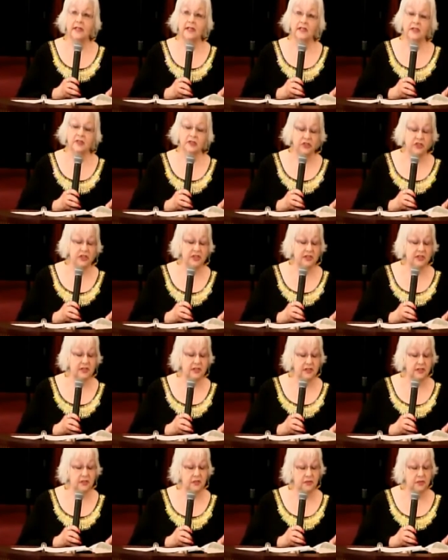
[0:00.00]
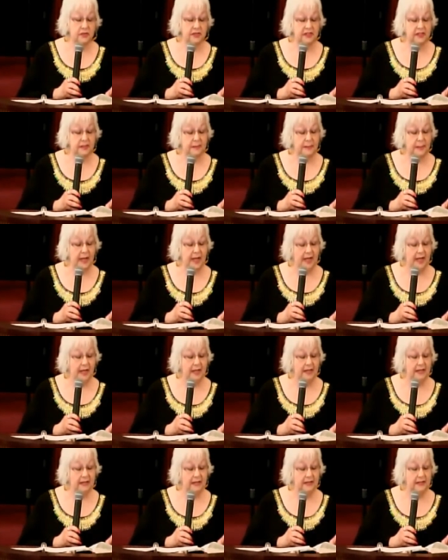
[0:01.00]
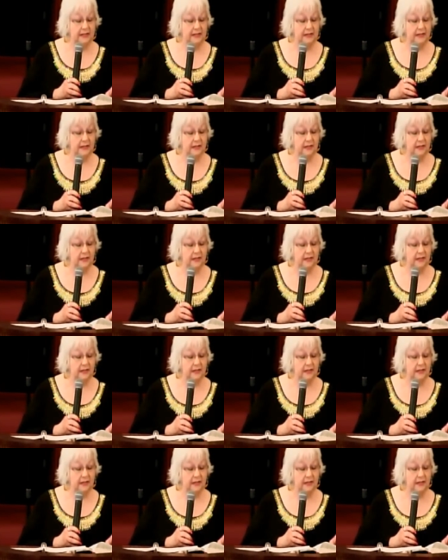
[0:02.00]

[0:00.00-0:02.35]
And Jesus responds,